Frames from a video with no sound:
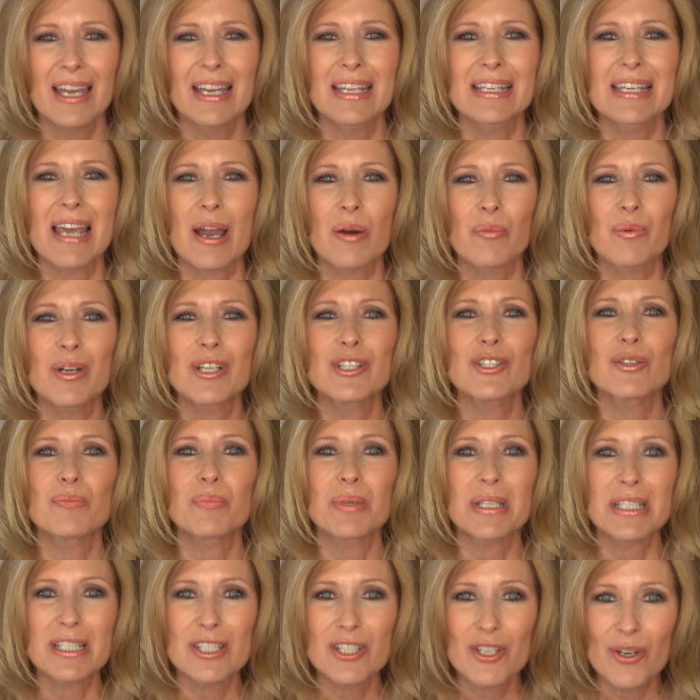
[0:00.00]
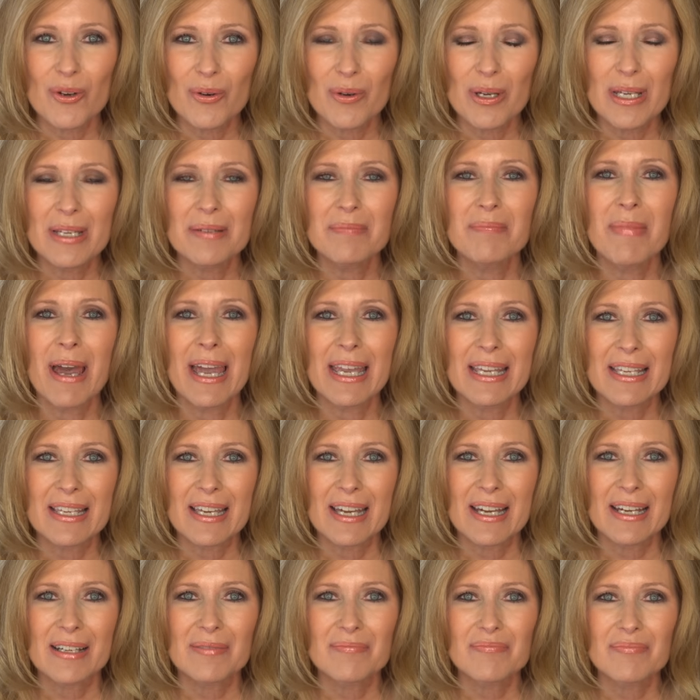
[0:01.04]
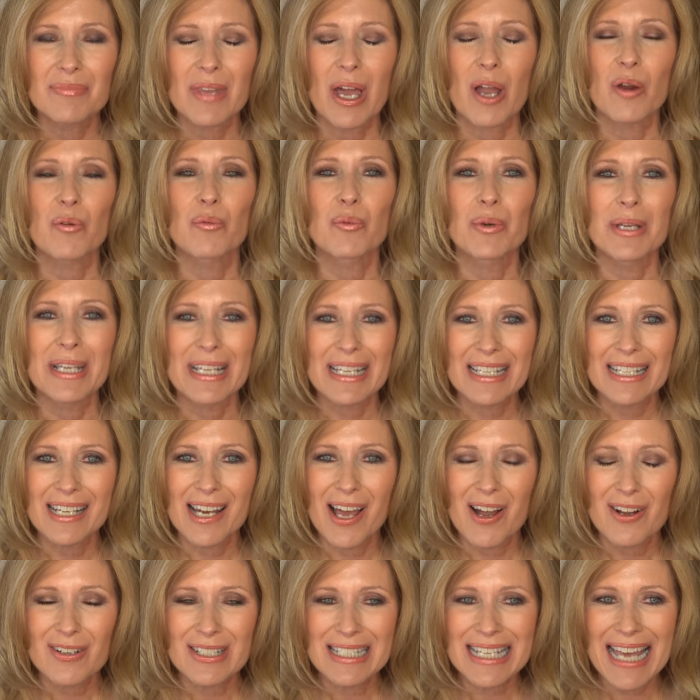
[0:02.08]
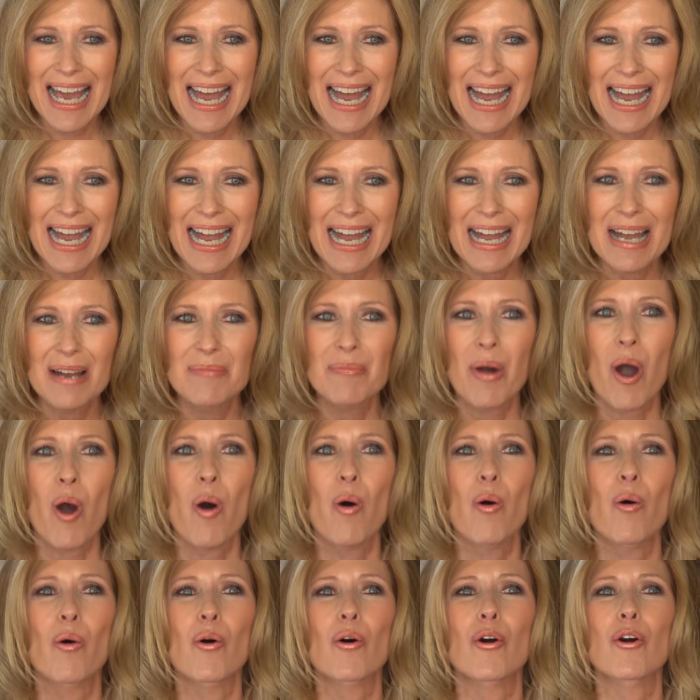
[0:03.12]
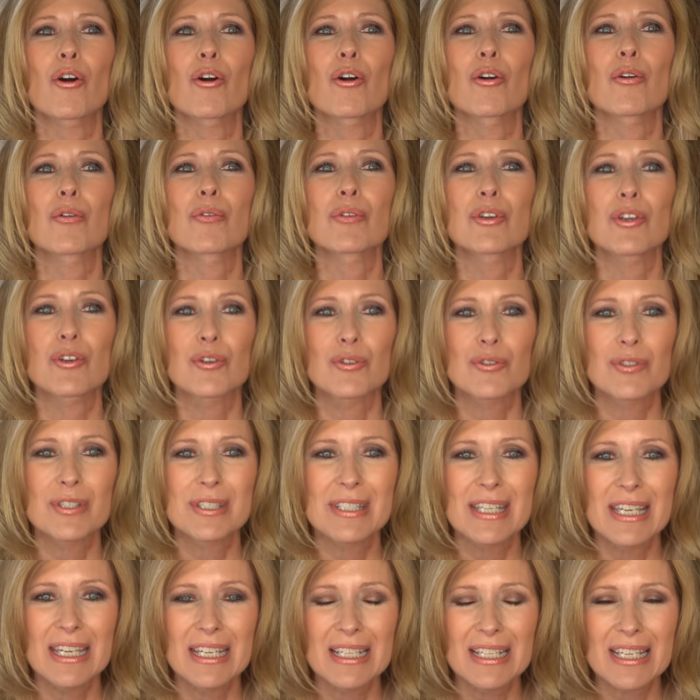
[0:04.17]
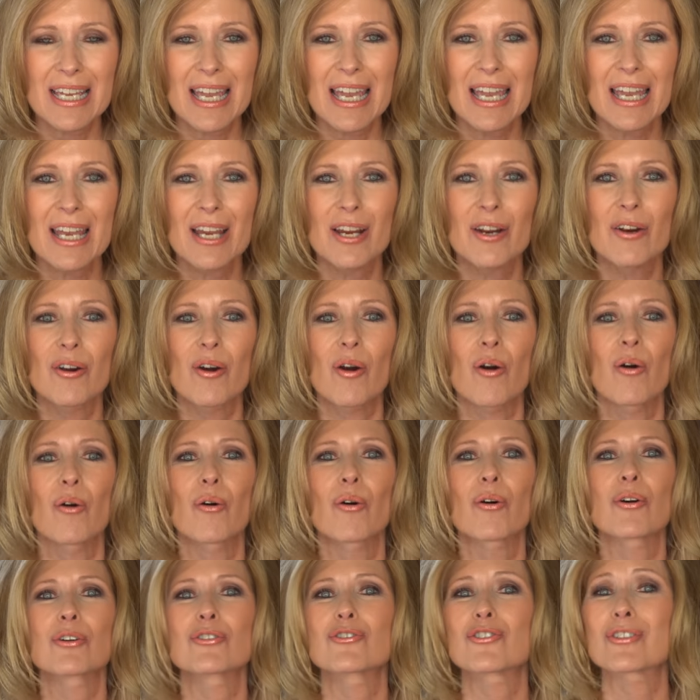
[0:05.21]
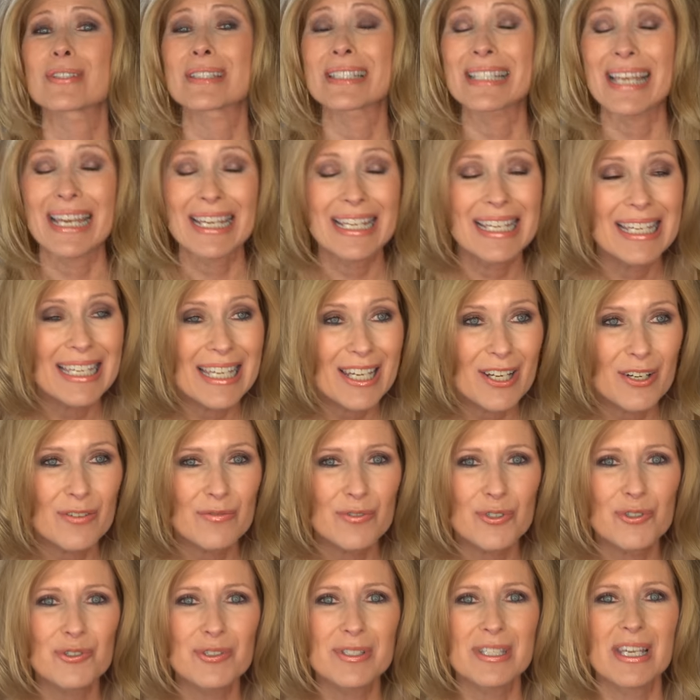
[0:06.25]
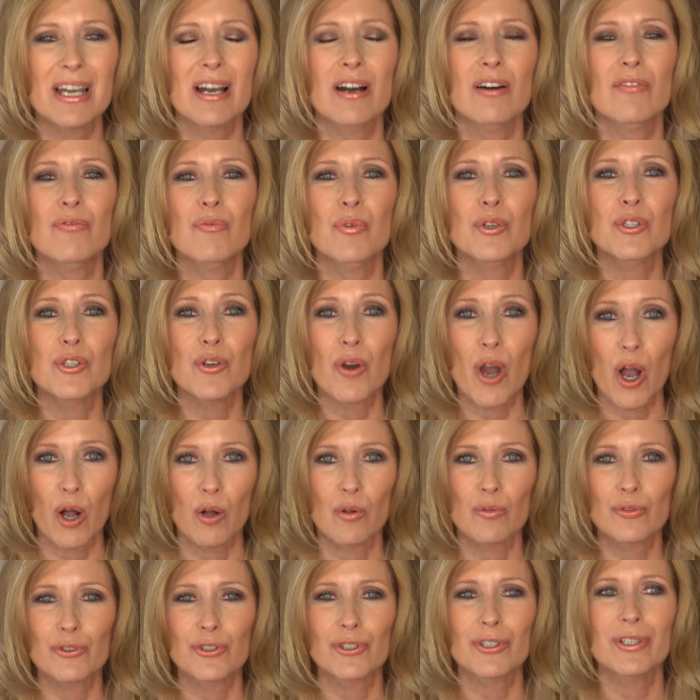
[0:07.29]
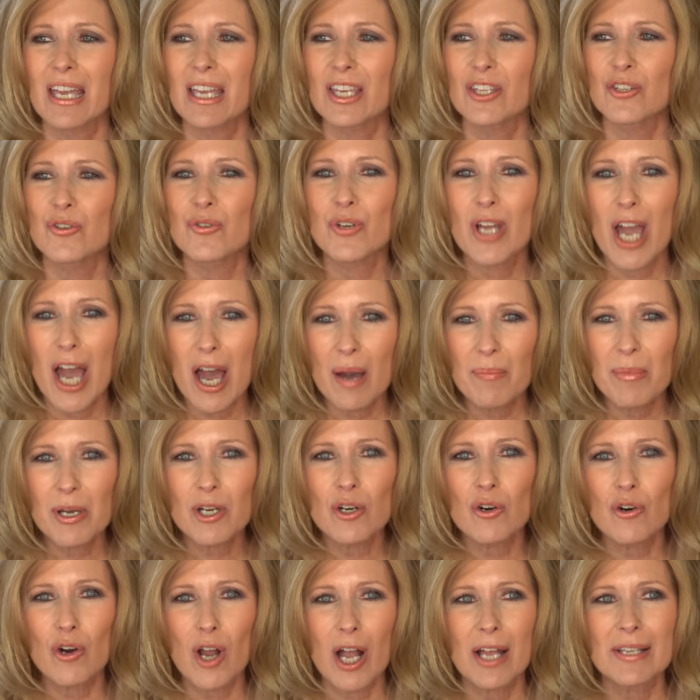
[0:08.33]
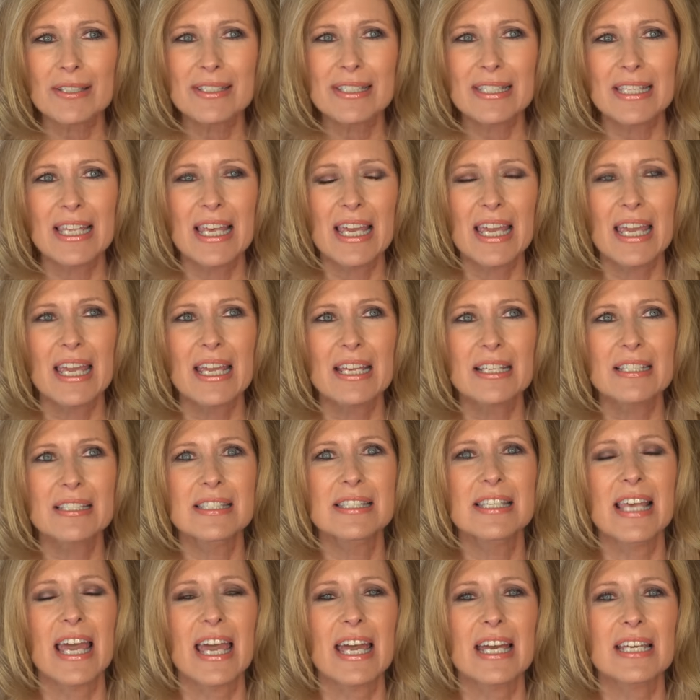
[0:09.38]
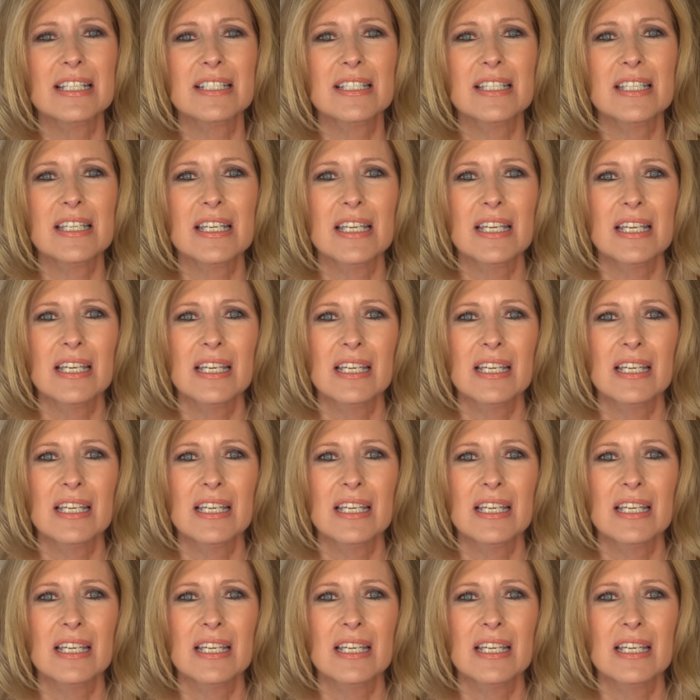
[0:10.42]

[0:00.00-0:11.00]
Now, when you've been doing makeup a really long time, or your skincare, or just taking care of yourself when you're older, you come across things that